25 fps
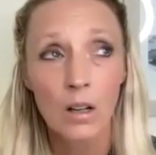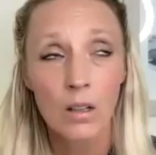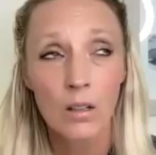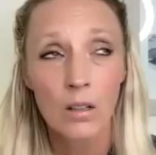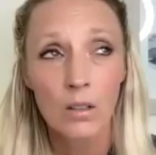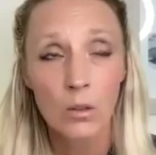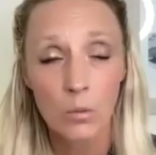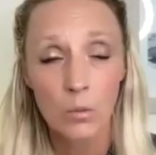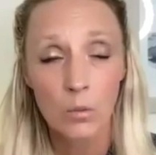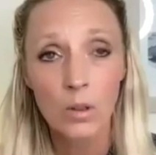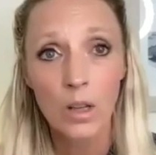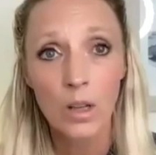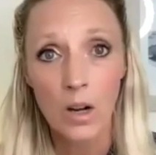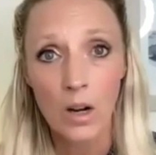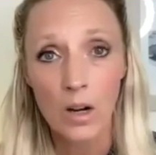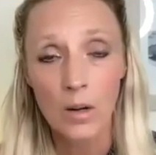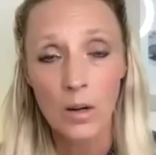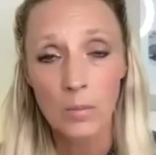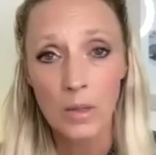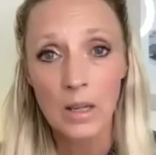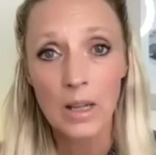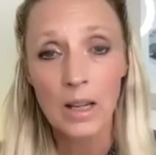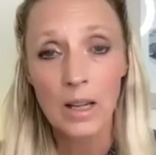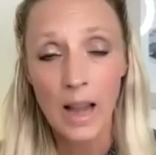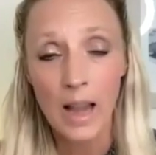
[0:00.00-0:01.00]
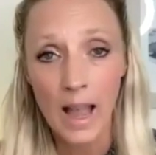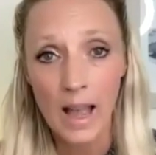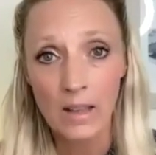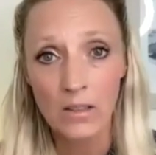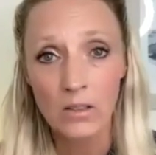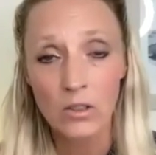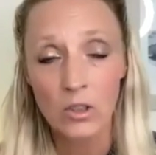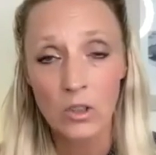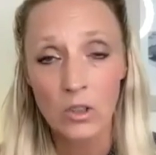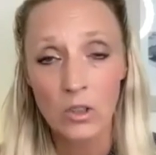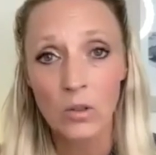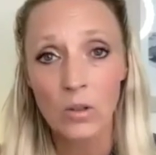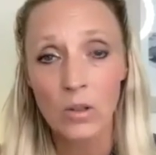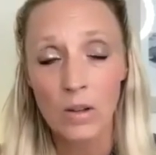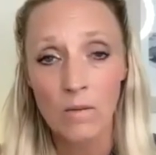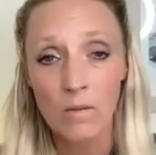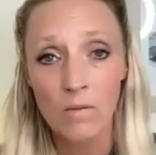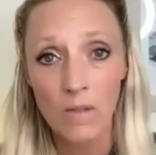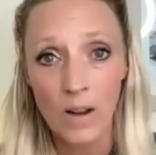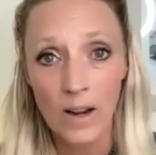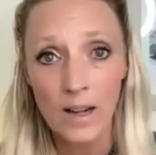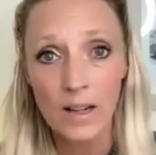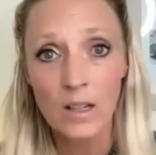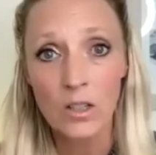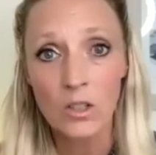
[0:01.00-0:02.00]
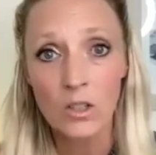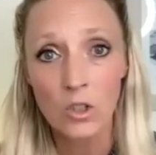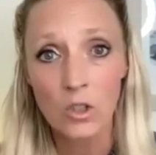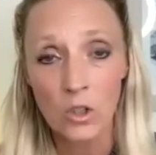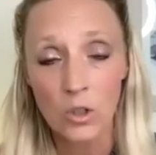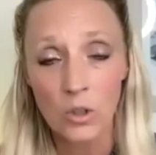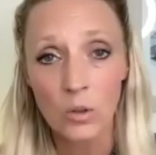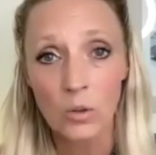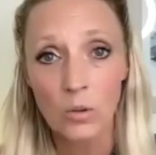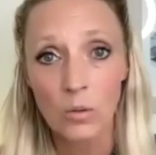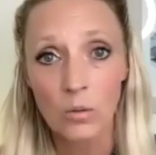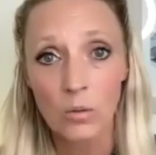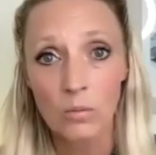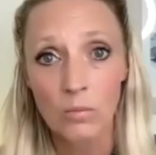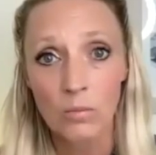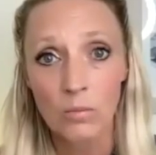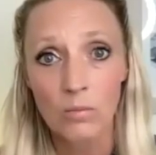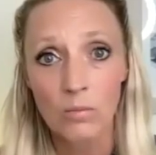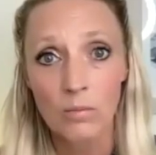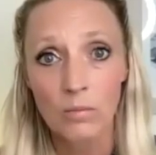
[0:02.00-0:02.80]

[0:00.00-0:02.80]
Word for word: you really are being asked to and invited to